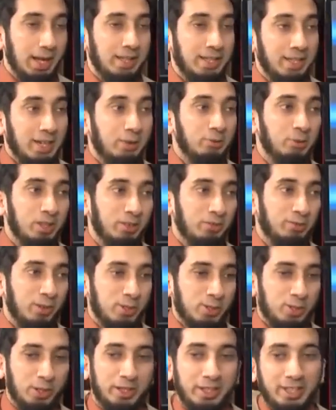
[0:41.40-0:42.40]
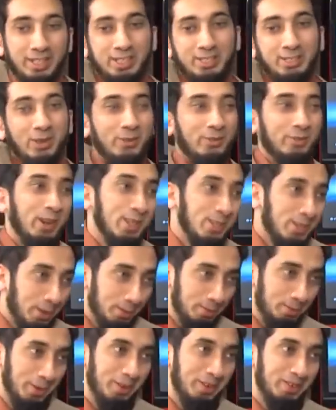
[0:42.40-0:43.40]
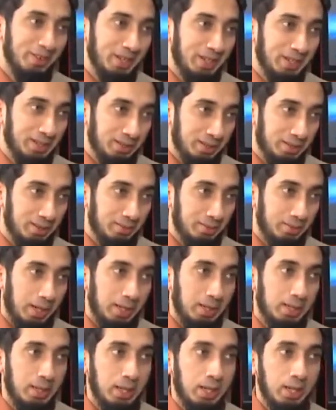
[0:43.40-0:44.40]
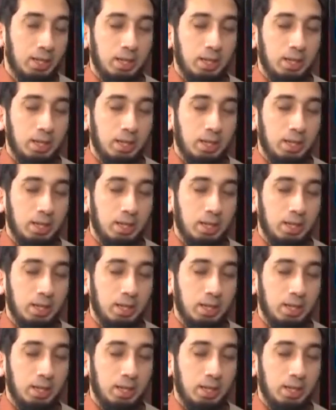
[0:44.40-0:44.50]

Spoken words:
And they get really frustrated because their friends aren't motivated, mm-hmm. right?